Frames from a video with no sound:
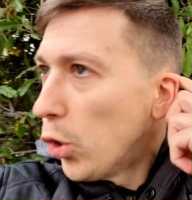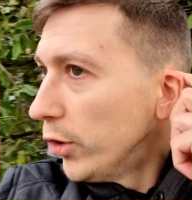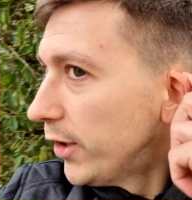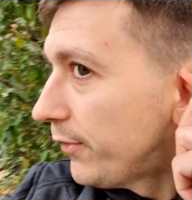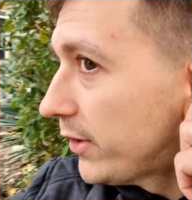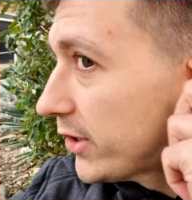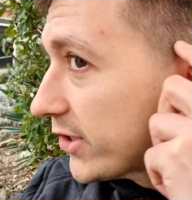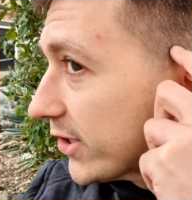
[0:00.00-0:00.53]
to go
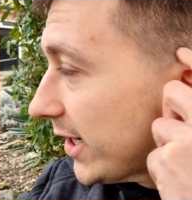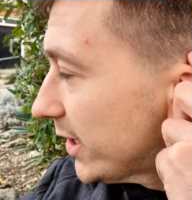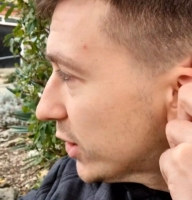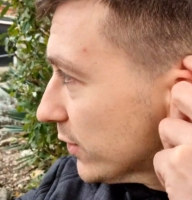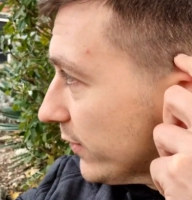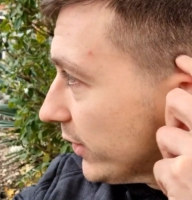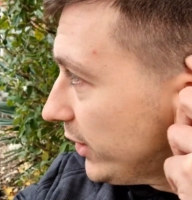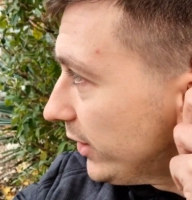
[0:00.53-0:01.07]
any lower
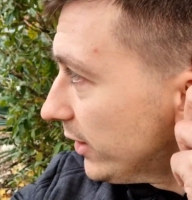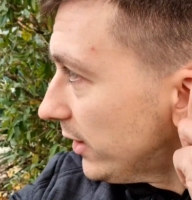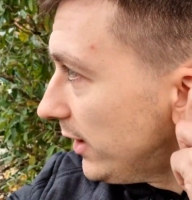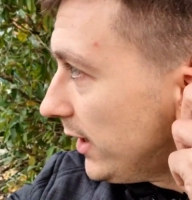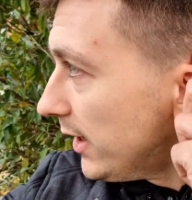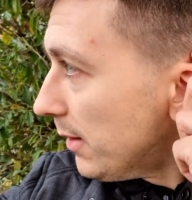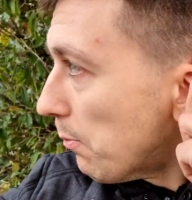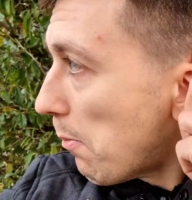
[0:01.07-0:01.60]
than
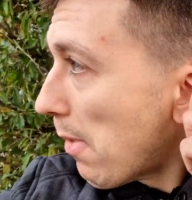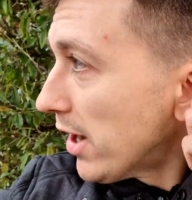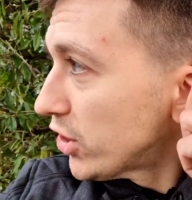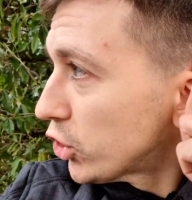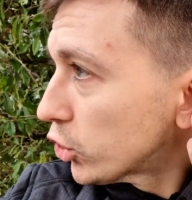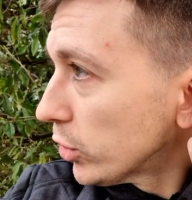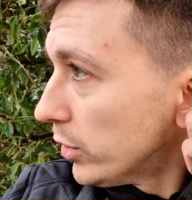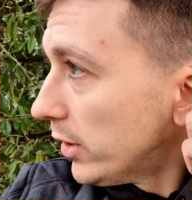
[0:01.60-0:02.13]
number
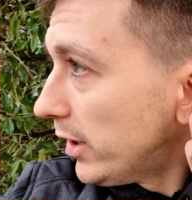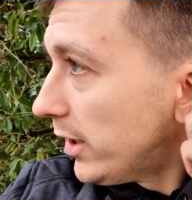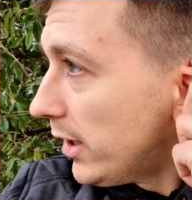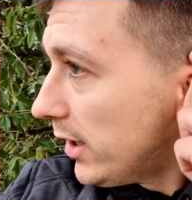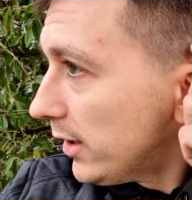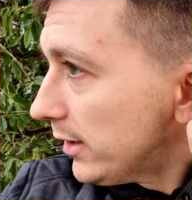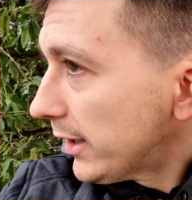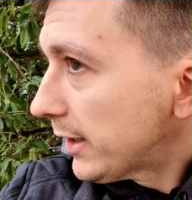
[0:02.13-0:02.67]
2
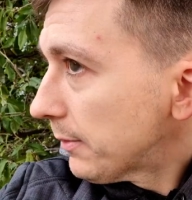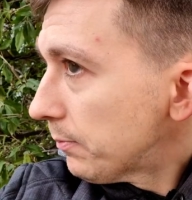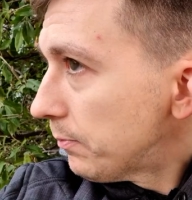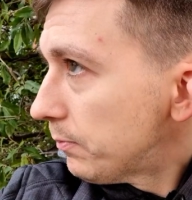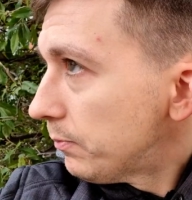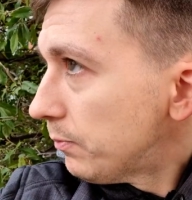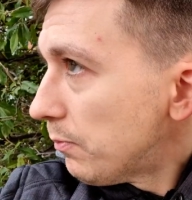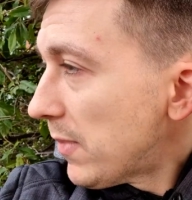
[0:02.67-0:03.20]
guard in
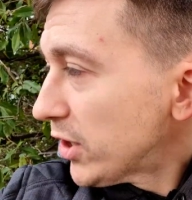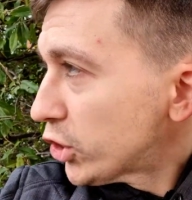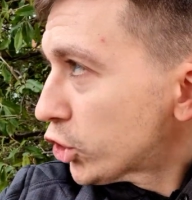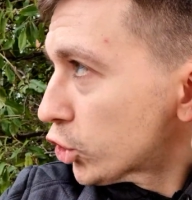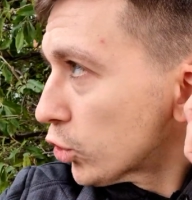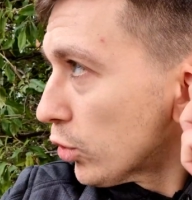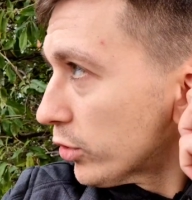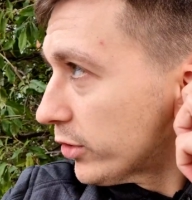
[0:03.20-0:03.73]
these
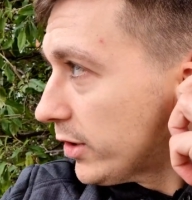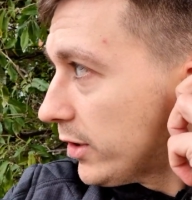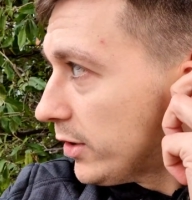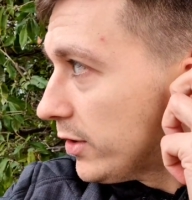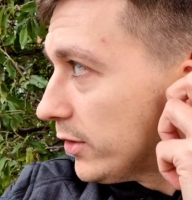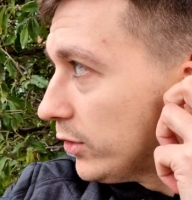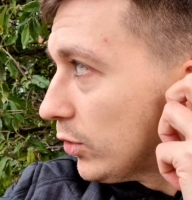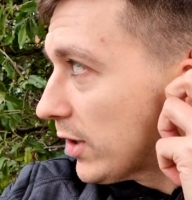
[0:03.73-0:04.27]
areas,
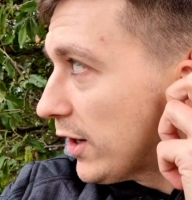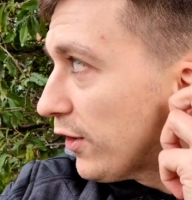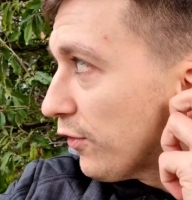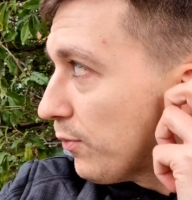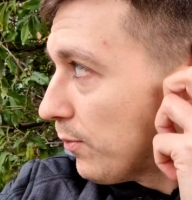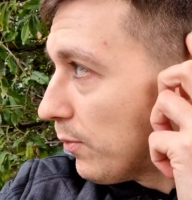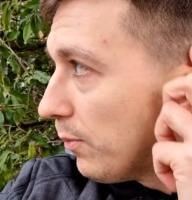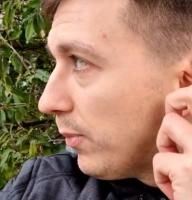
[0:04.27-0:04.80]
as the
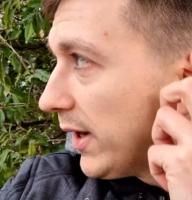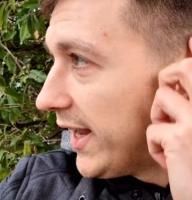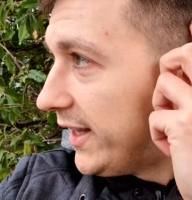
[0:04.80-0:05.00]
scars gonna get